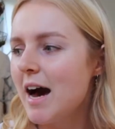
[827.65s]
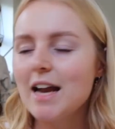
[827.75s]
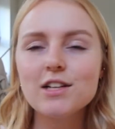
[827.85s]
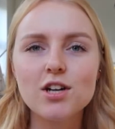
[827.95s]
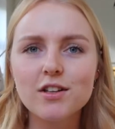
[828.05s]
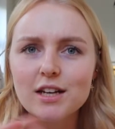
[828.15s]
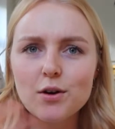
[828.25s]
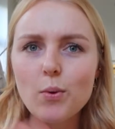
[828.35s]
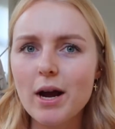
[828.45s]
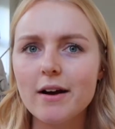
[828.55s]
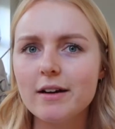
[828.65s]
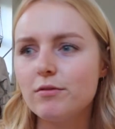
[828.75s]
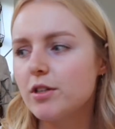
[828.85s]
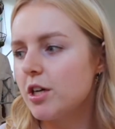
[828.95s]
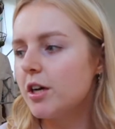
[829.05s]
And it's not that I wear it and
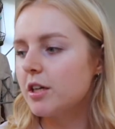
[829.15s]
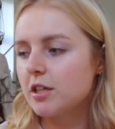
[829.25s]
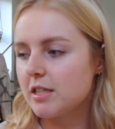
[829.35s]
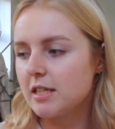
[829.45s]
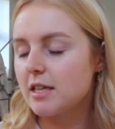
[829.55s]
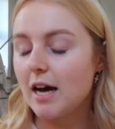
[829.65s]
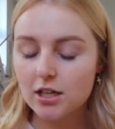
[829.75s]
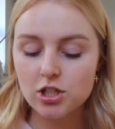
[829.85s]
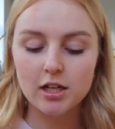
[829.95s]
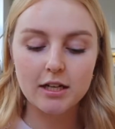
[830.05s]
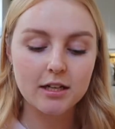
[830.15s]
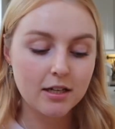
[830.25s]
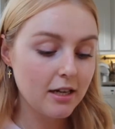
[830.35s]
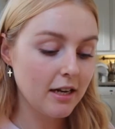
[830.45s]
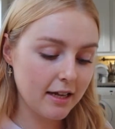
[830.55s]
return it, because that's actually,
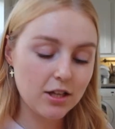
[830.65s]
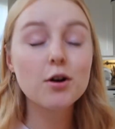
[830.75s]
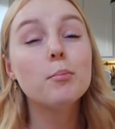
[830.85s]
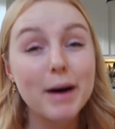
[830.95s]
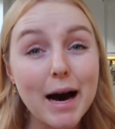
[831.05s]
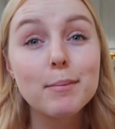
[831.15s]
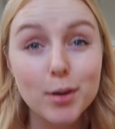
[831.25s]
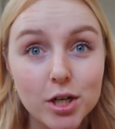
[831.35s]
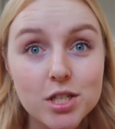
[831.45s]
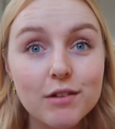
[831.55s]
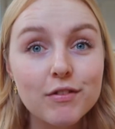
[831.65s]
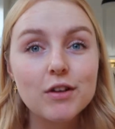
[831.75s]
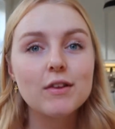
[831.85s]
like, you're a bad person if you do